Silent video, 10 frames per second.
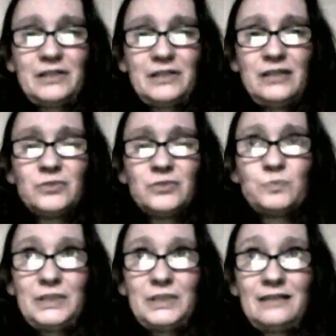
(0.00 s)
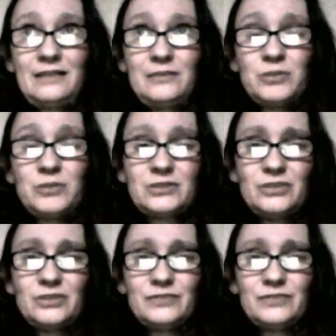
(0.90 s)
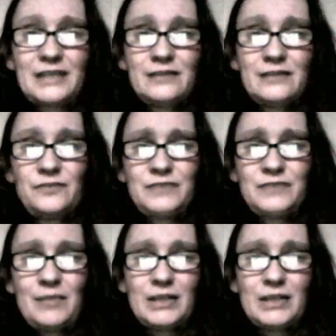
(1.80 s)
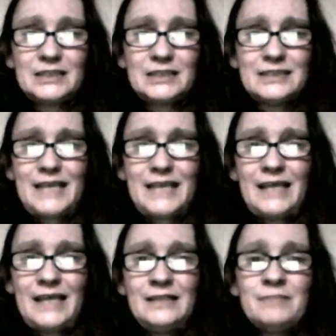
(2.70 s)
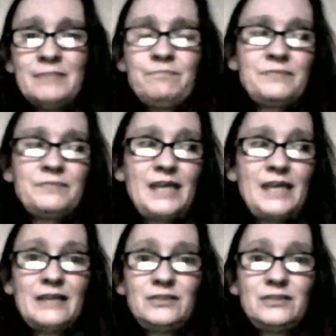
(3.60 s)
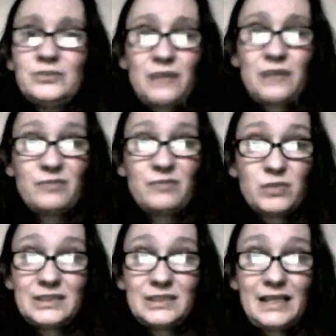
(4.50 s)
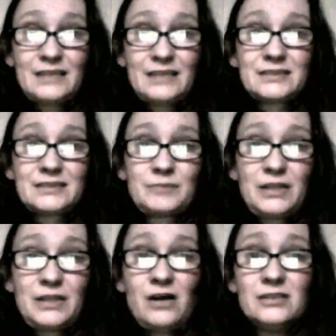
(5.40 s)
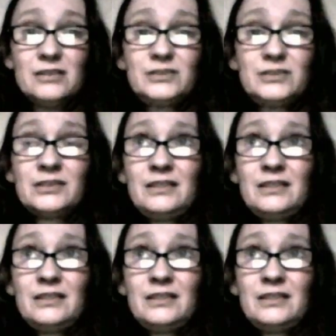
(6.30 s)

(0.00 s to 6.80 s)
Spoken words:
that you don't particularly want to do for 10 or 15 minutes in a day, then you don't have what it takes, because,